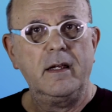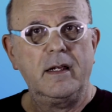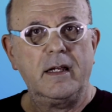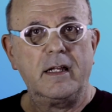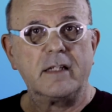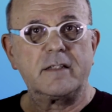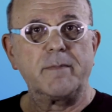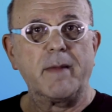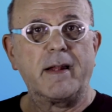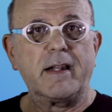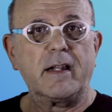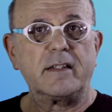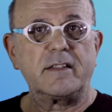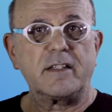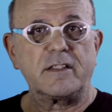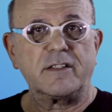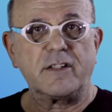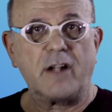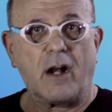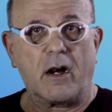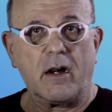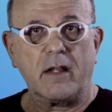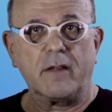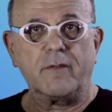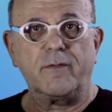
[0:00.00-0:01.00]
It's meant as a
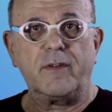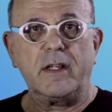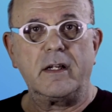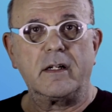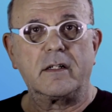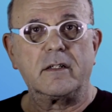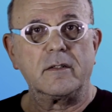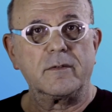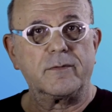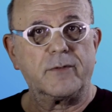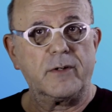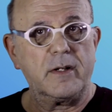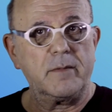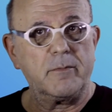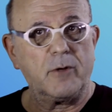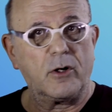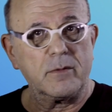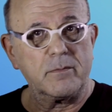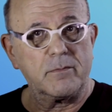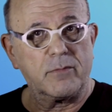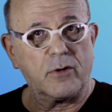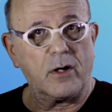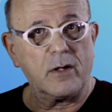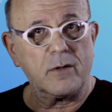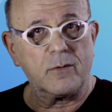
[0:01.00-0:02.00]
starring vehicle for him
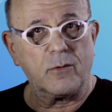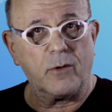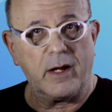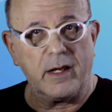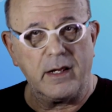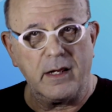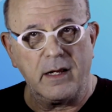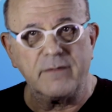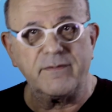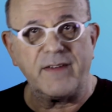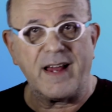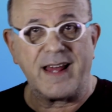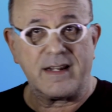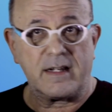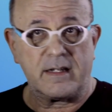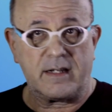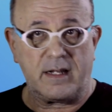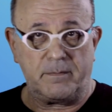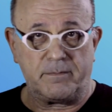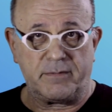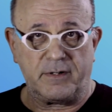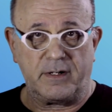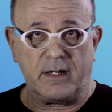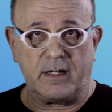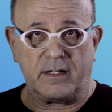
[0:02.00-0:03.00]
on Broadway, a
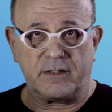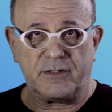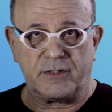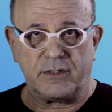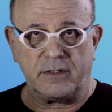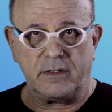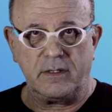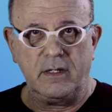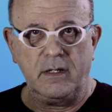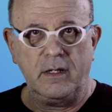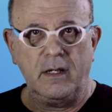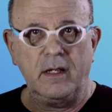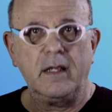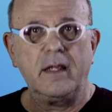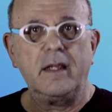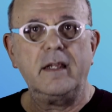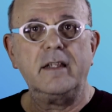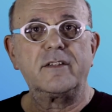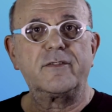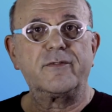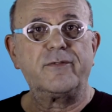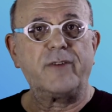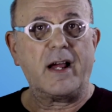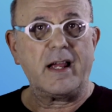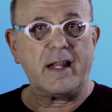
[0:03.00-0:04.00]
vanity production.
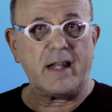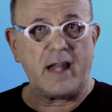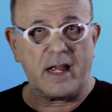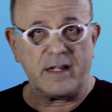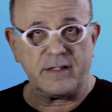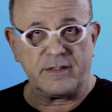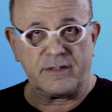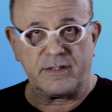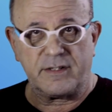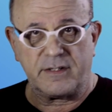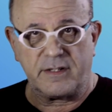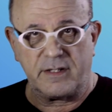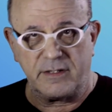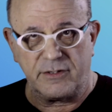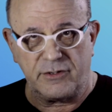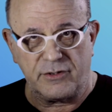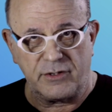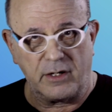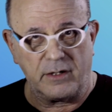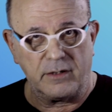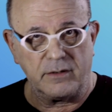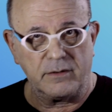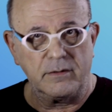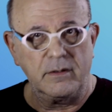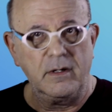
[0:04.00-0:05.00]
He's financed the
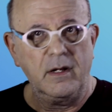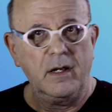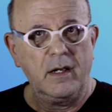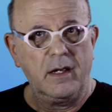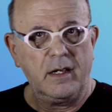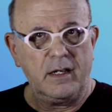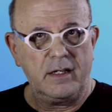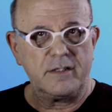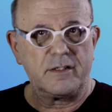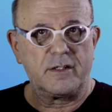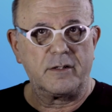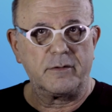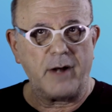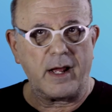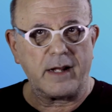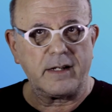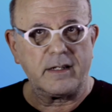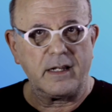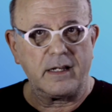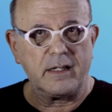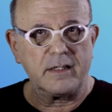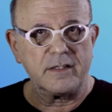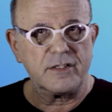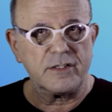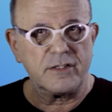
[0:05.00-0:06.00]
show. He's
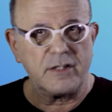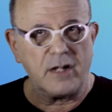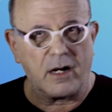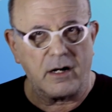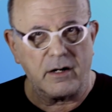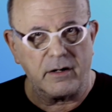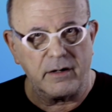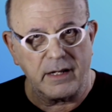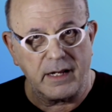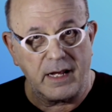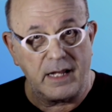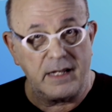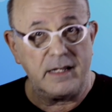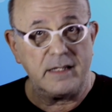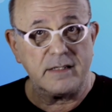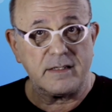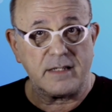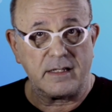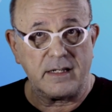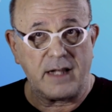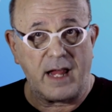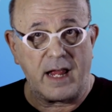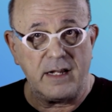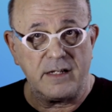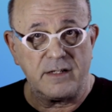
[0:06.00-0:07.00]
directing and starring, and he's
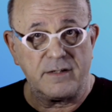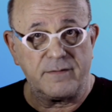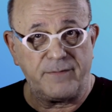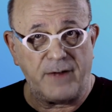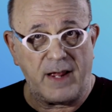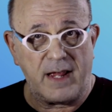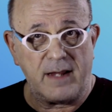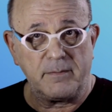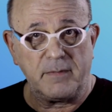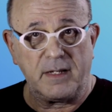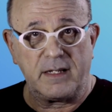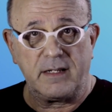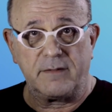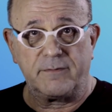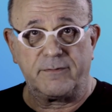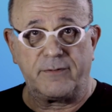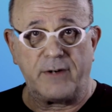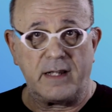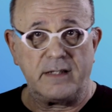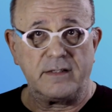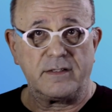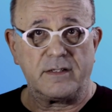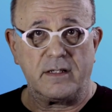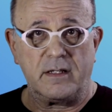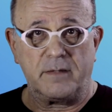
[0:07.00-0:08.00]
engaged family and
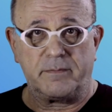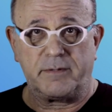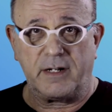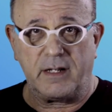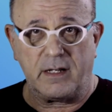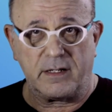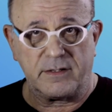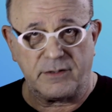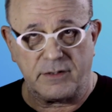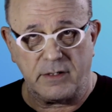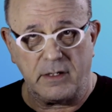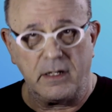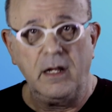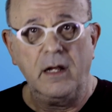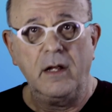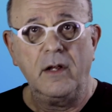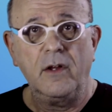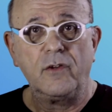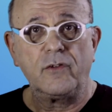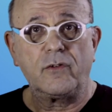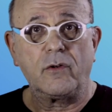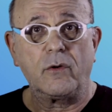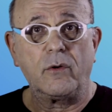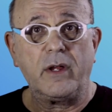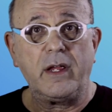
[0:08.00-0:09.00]
friends in the production.
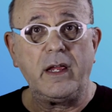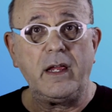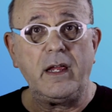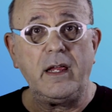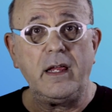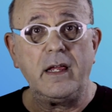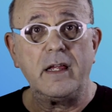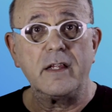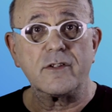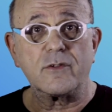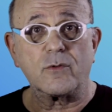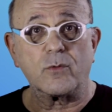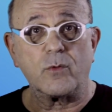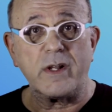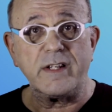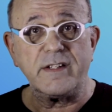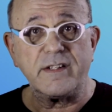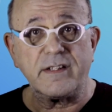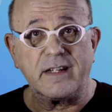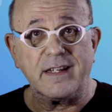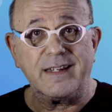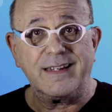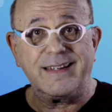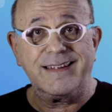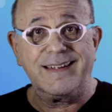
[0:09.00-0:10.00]
So he is
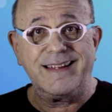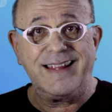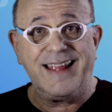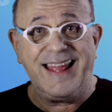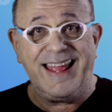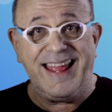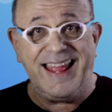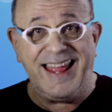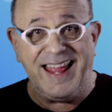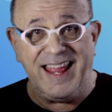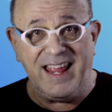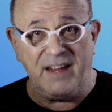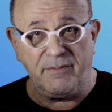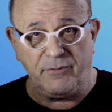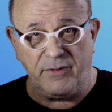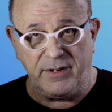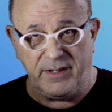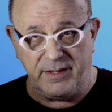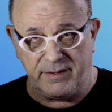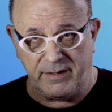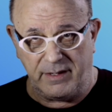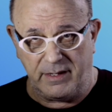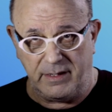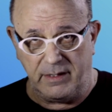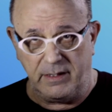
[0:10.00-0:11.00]
risking
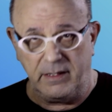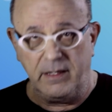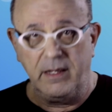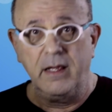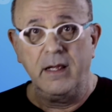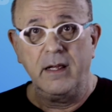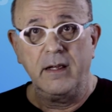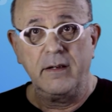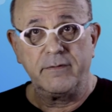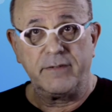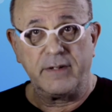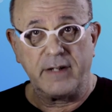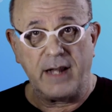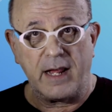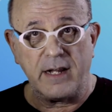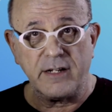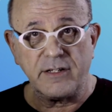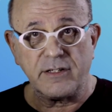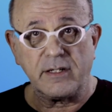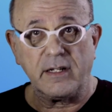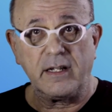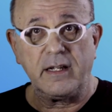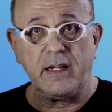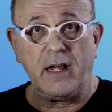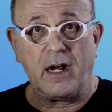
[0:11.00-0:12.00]
everything,
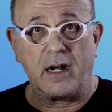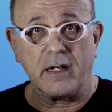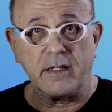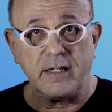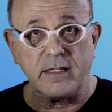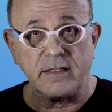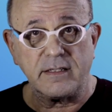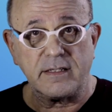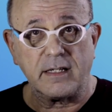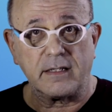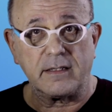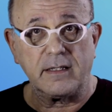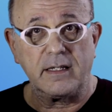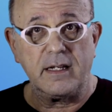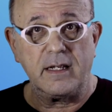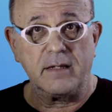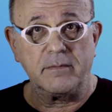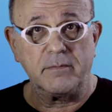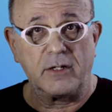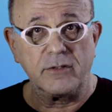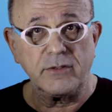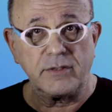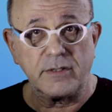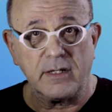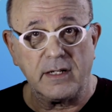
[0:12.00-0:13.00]
financially, artistically,
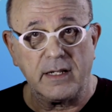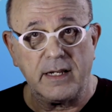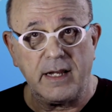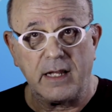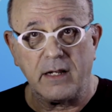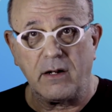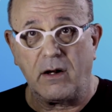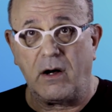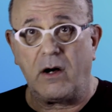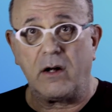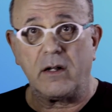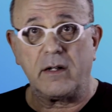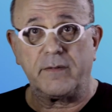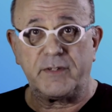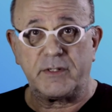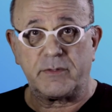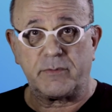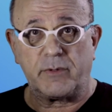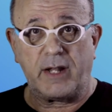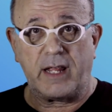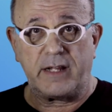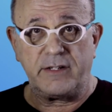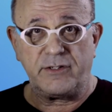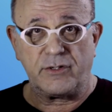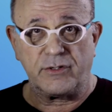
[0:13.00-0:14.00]
emotionally, and all of his
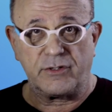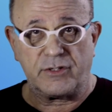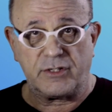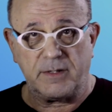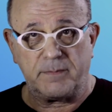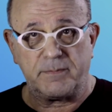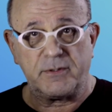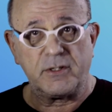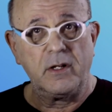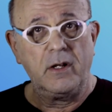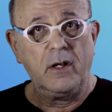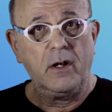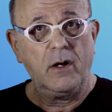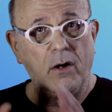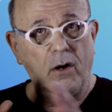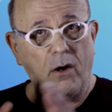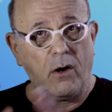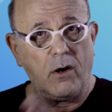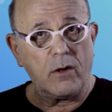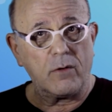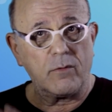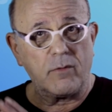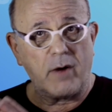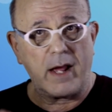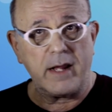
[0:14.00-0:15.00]
relationships,
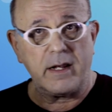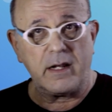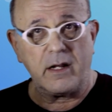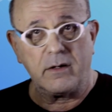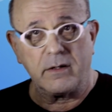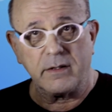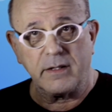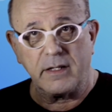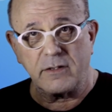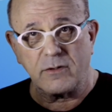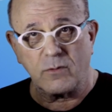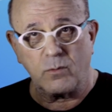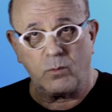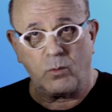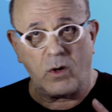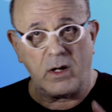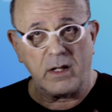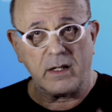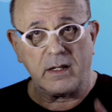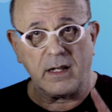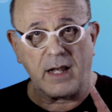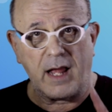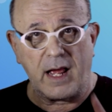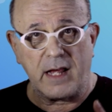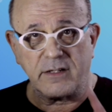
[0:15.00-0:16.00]
all riding on this
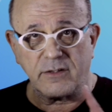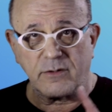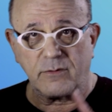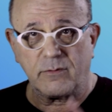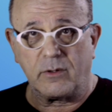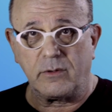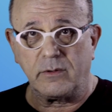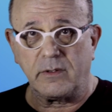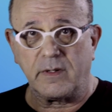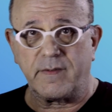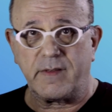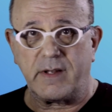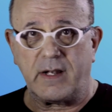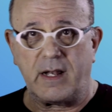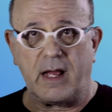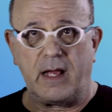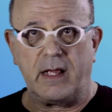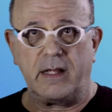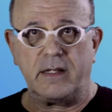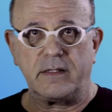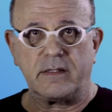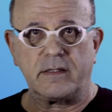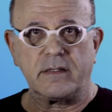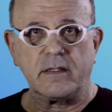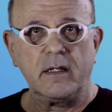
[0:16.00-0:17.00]
one last roll of the
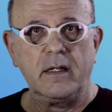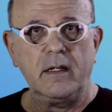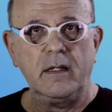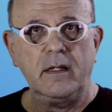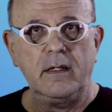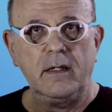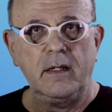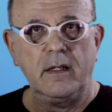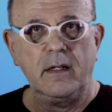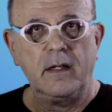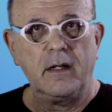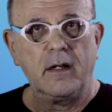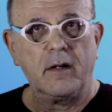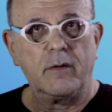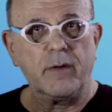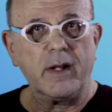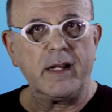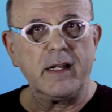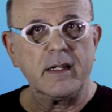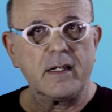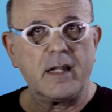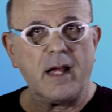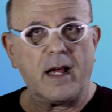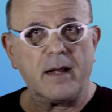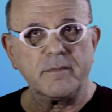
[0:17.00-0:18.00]
dice.
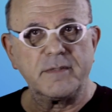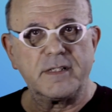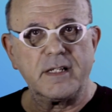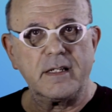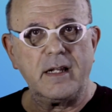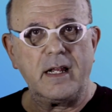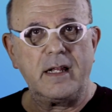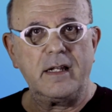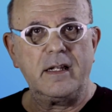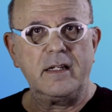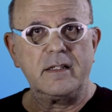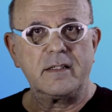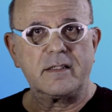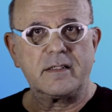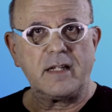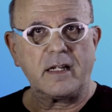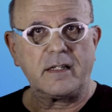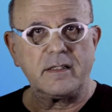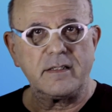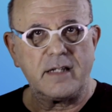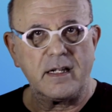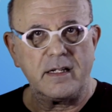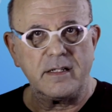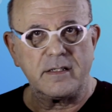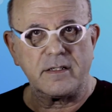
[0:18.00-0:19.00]
Regan Thompson, in his
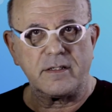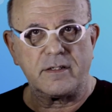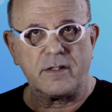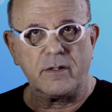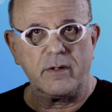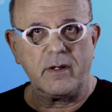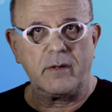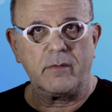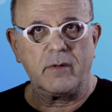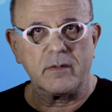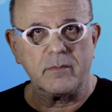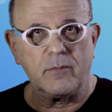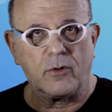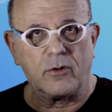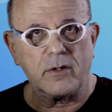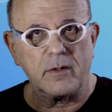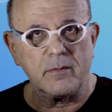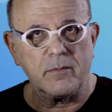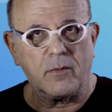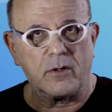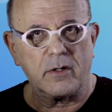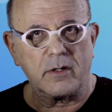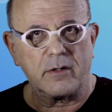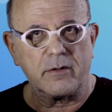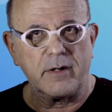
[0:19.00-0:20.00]
60s, is doing what more and
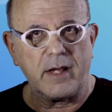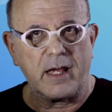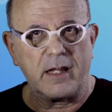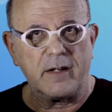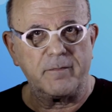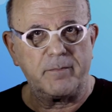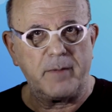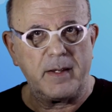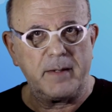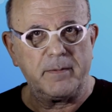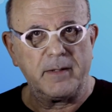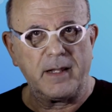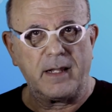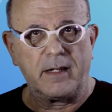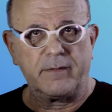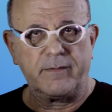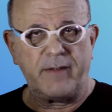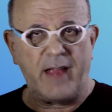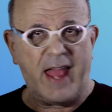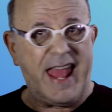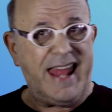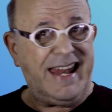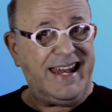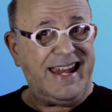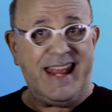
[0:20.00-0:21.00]
more creative people of
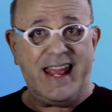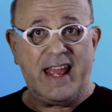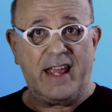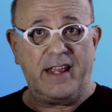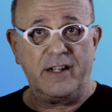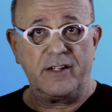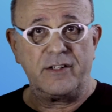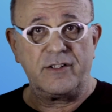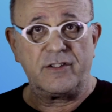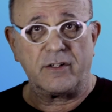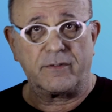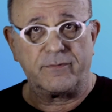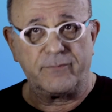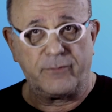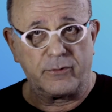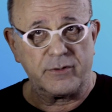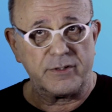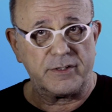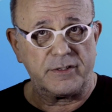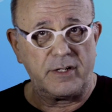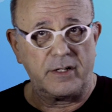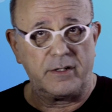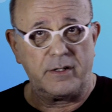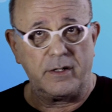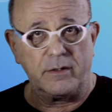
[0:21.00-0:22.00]
any age are
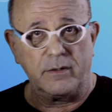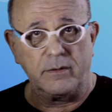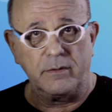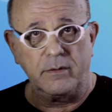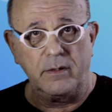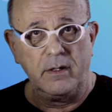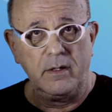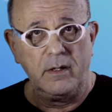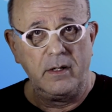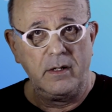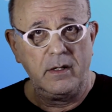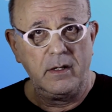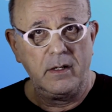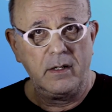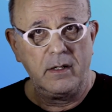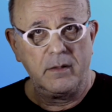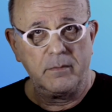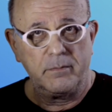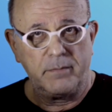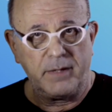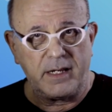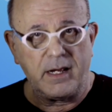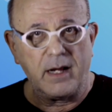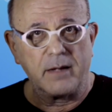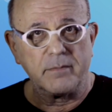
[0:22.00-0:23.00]
forced to do.
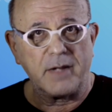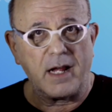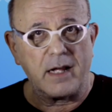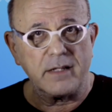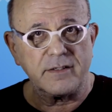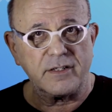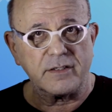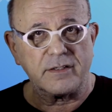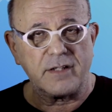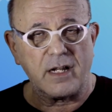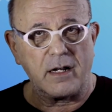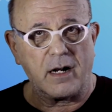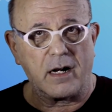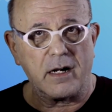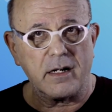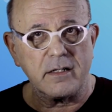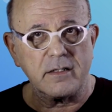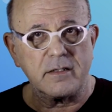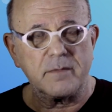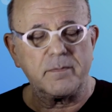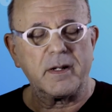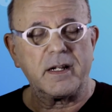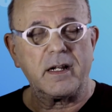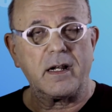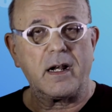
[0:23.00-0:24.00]
Become not just an
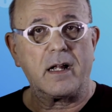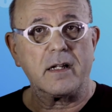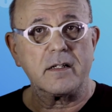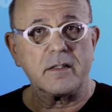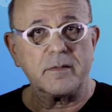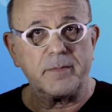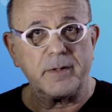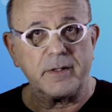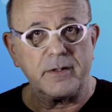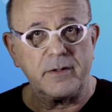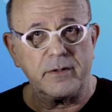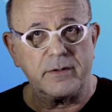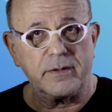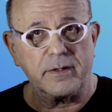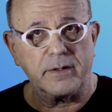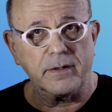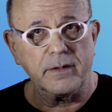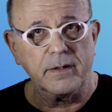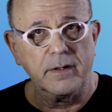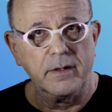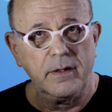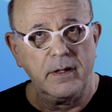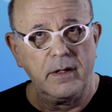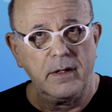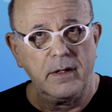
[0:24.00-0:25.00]
artist, but an entrepreneur.